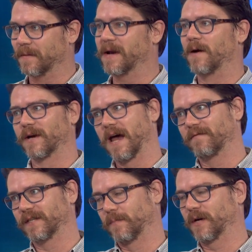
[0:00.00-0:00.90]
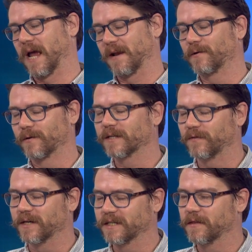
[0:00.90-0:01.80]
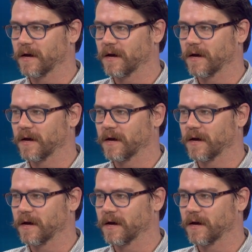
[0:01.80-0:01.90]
Um, now we have separate categories for each of